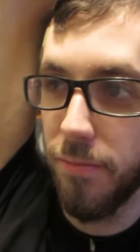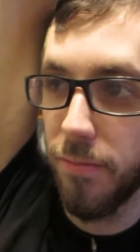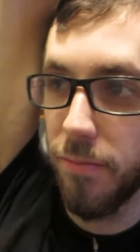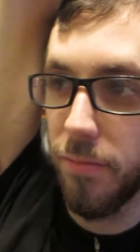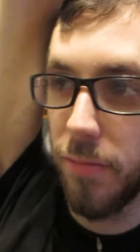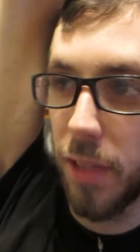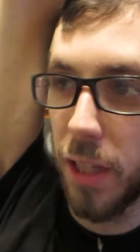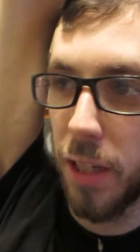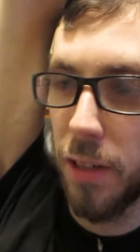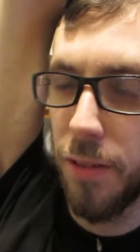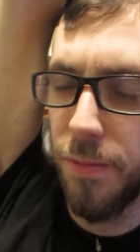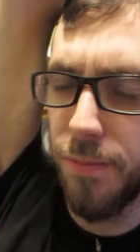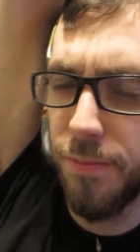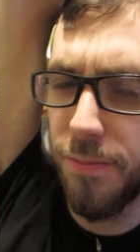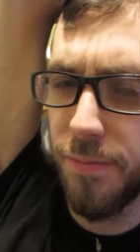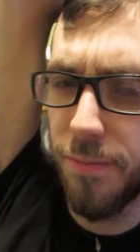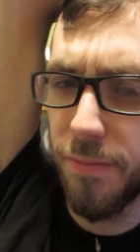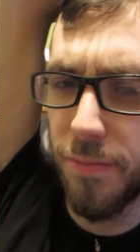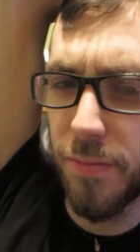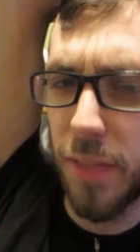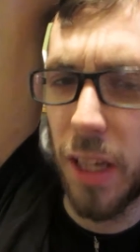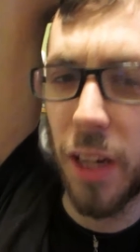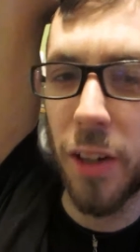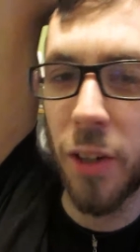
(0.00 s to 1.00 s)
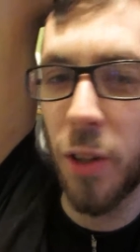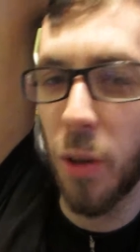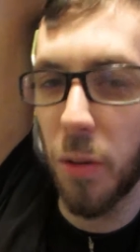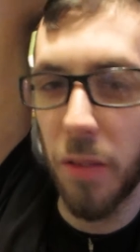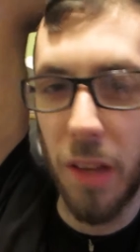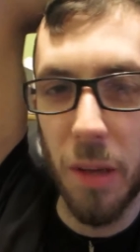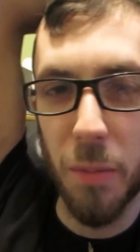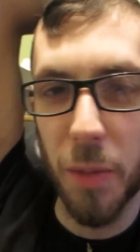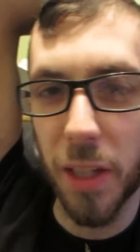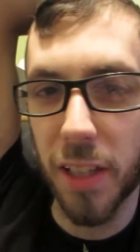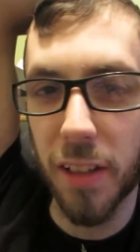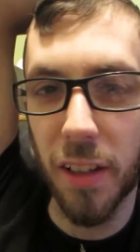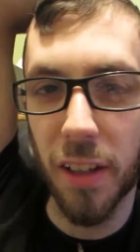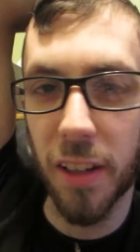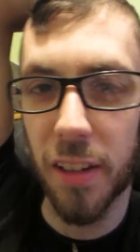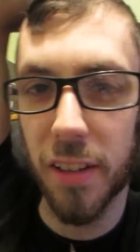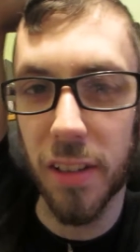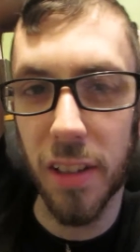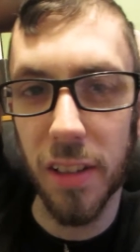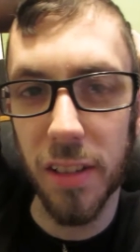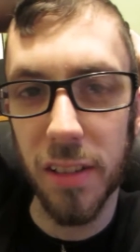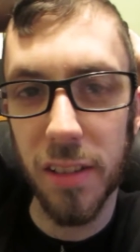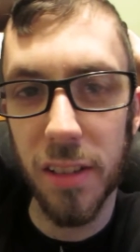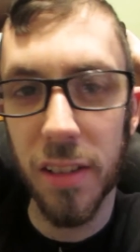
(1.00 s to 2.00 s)
You know? I don't know if that makes any
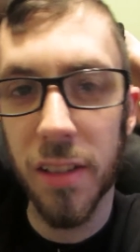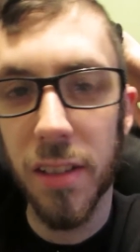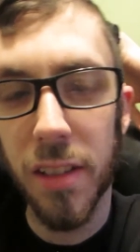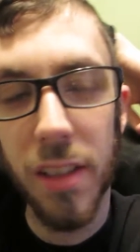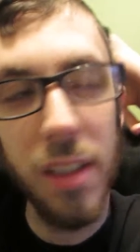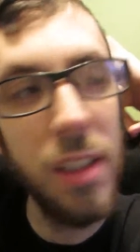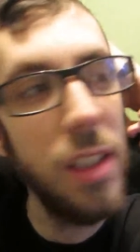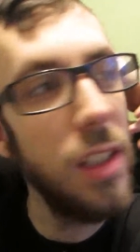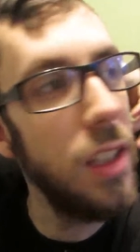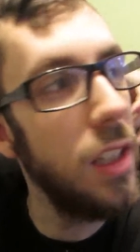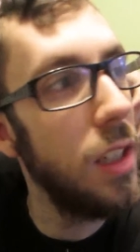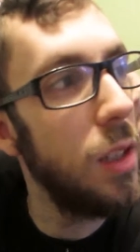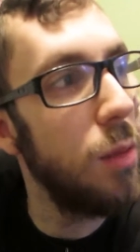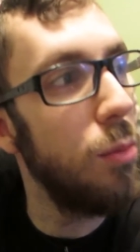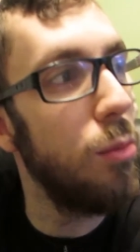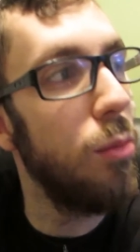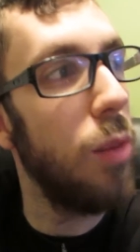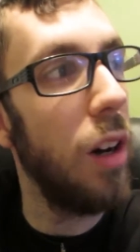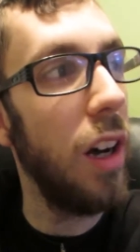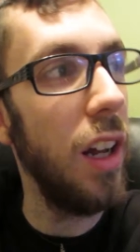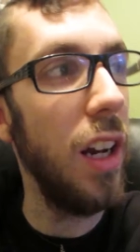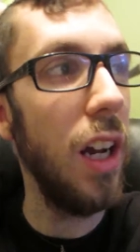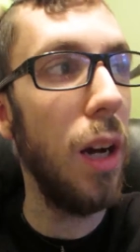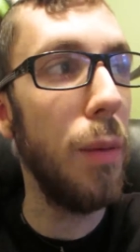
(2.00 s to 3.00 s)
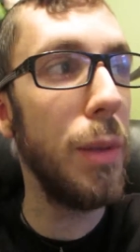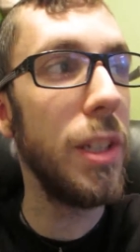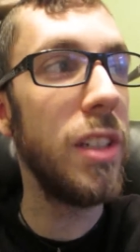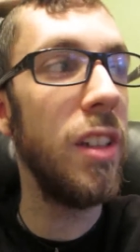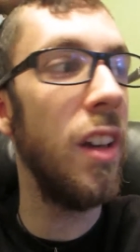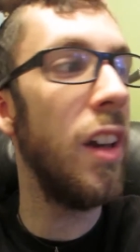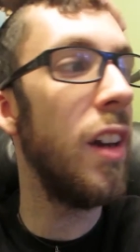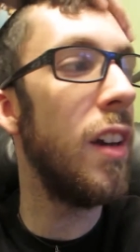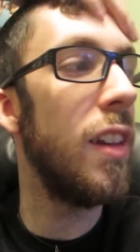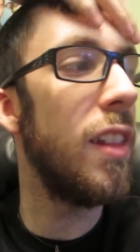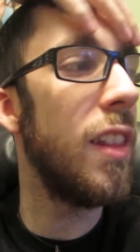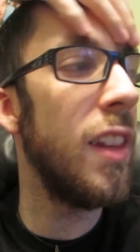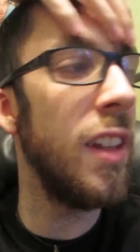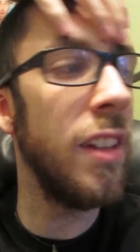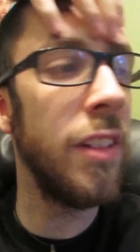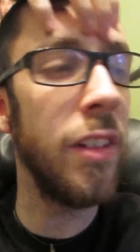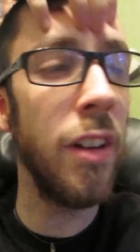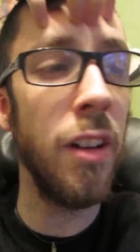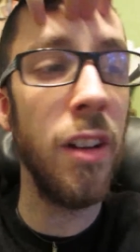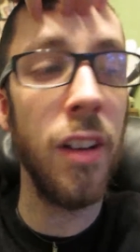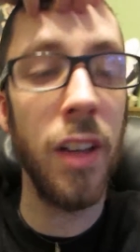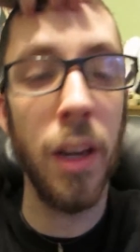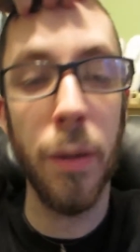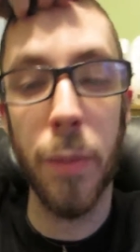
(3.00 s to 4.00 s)
sense. But I'm excited. Things are
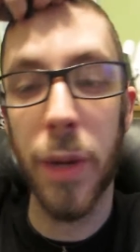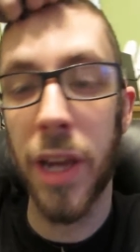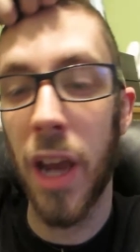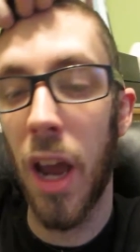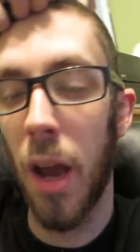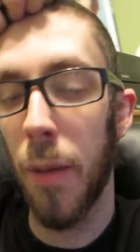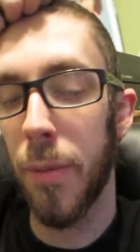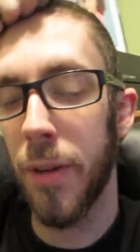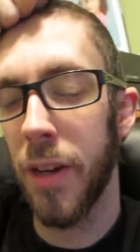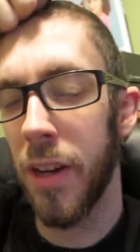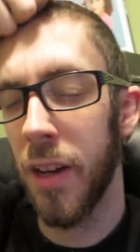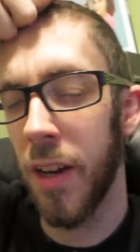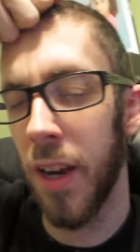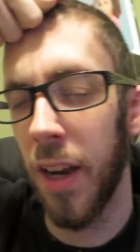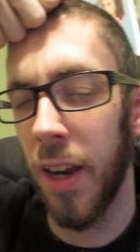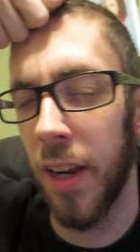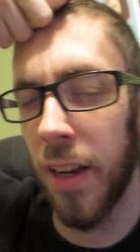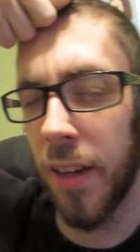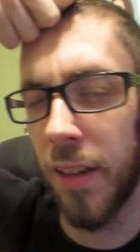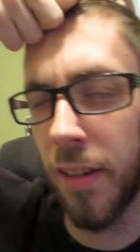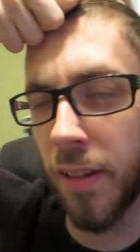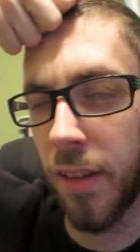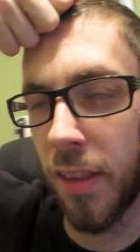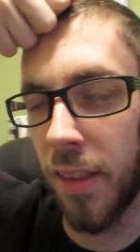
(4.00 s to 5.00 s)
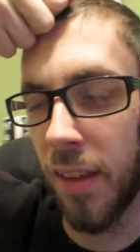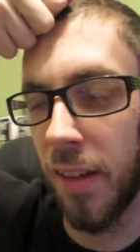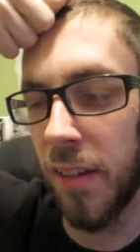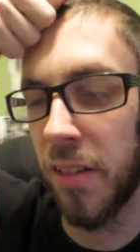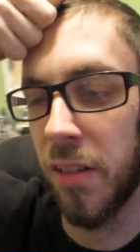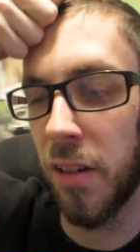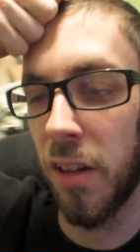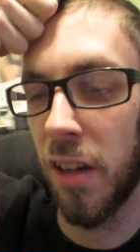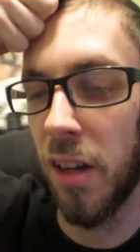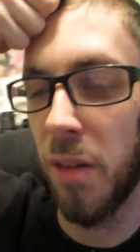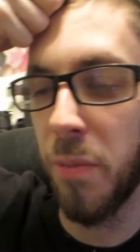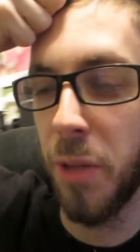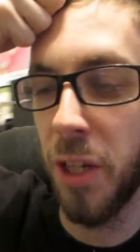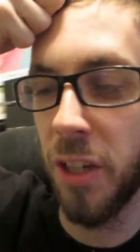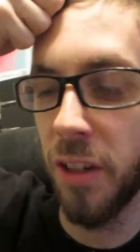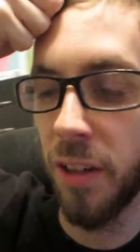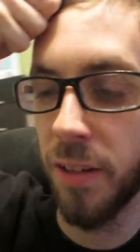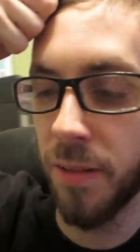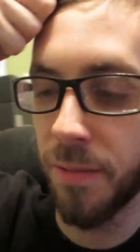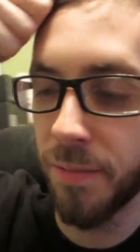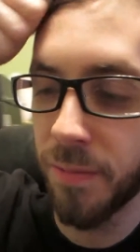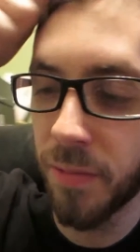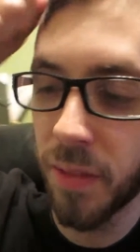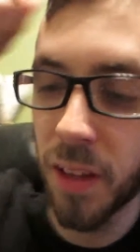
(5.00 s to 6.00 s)
going to be happening and things are going to be
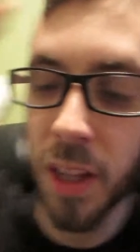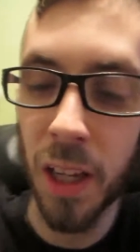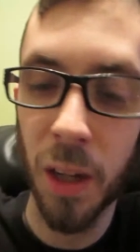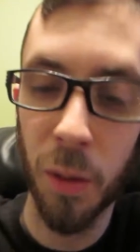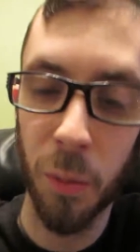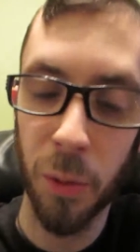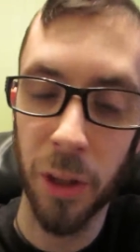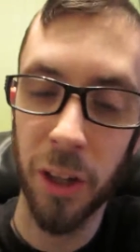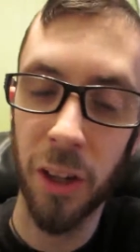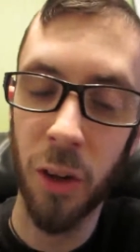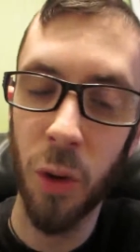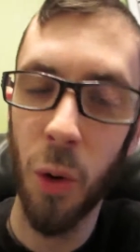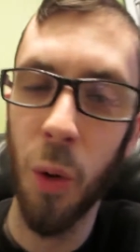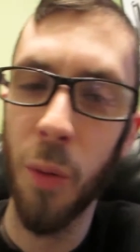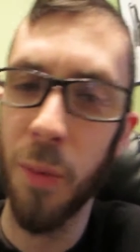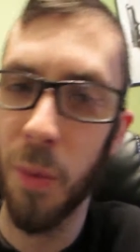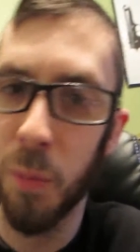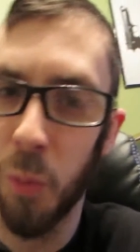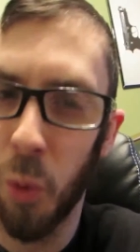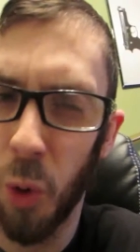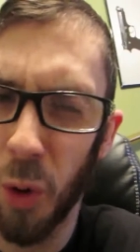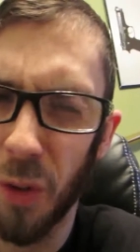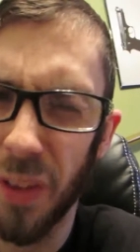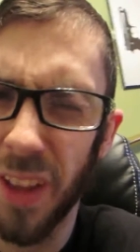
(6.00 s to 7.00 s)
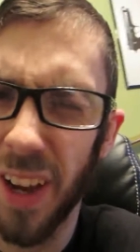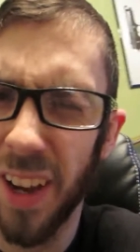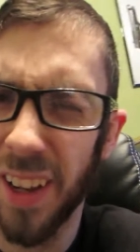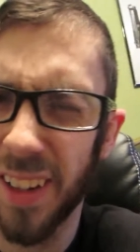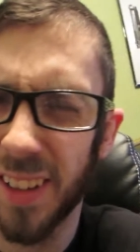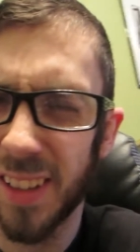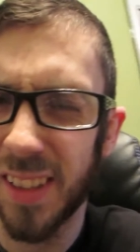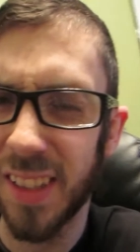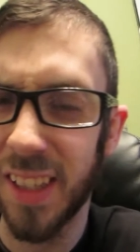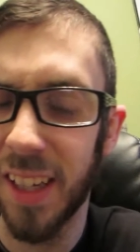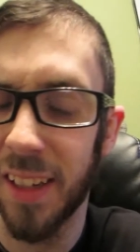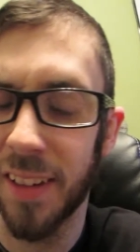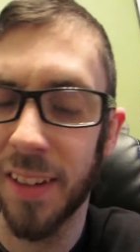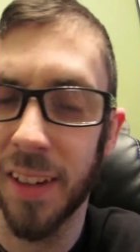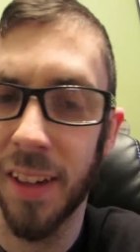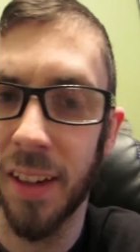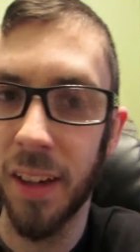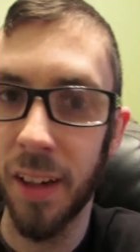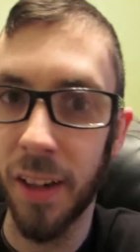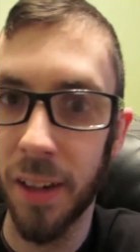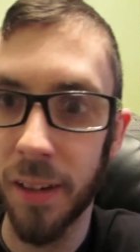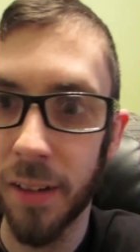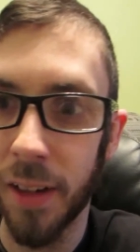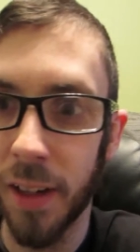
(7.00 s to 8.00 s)
good. And we're going to go over more of that skit
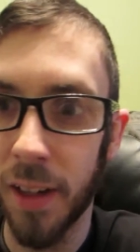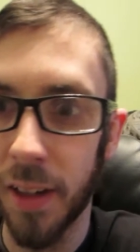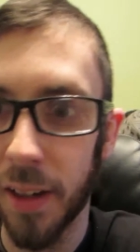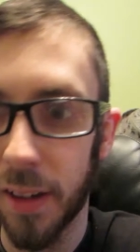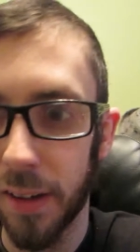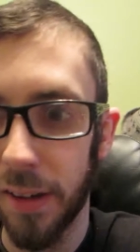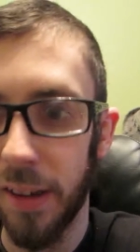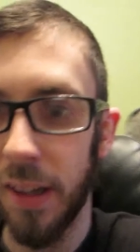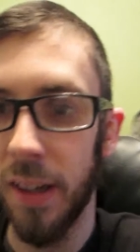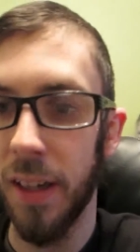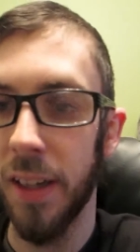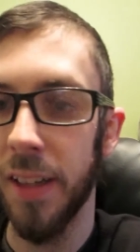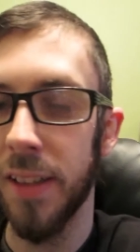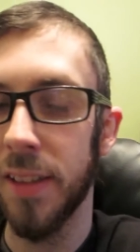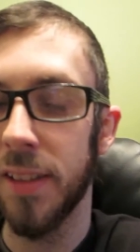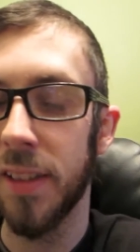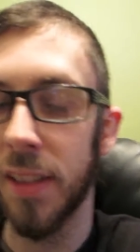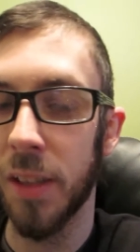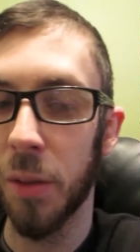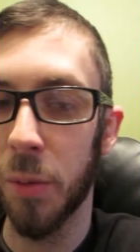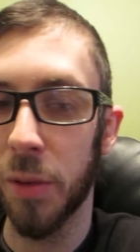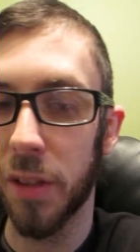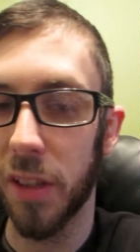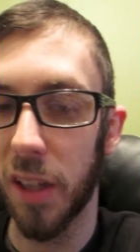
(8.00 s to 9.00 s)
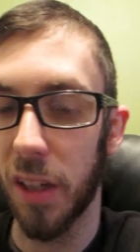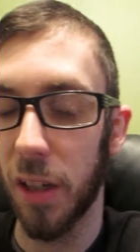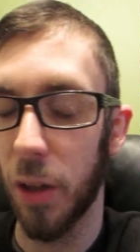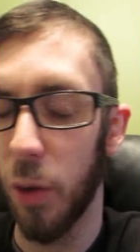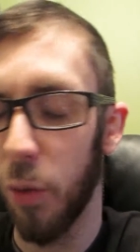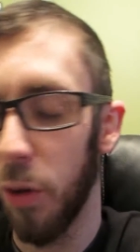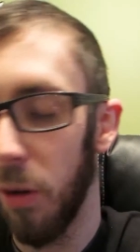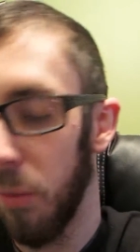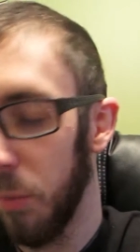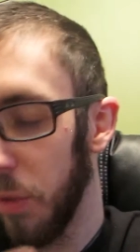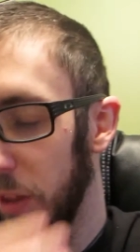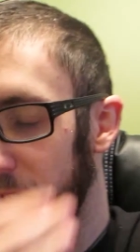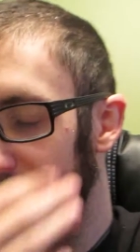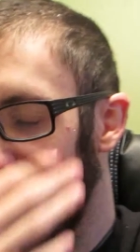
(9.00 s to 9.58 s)
tonight uh, and see what's going to go on with